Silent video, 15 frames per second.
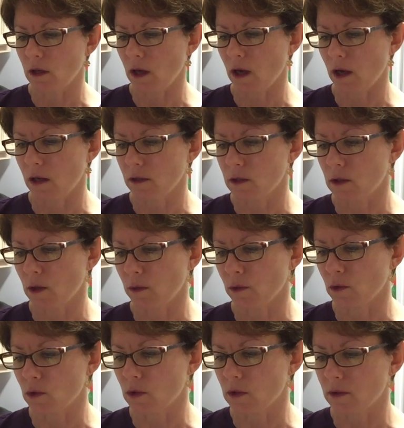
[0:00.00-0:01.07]

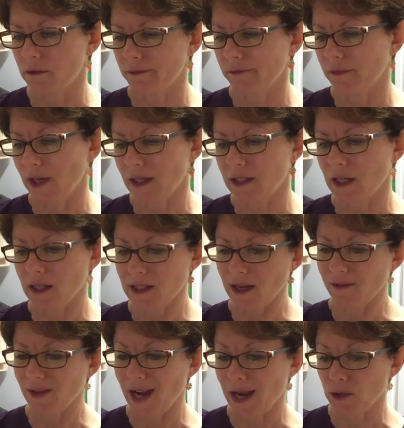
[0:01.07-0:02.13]
So it does
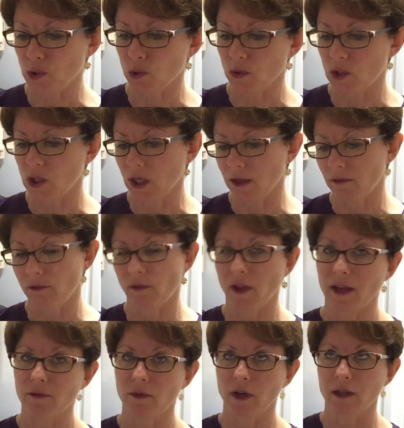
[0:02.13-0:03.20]
have natural chicken
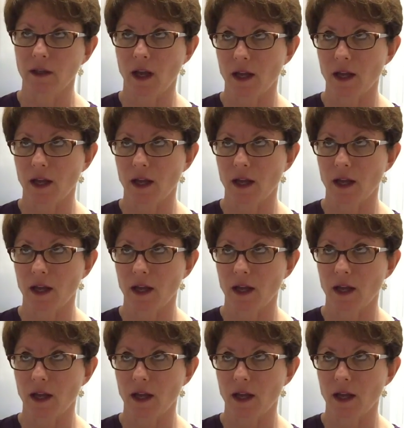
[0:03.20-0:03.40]
flavoring.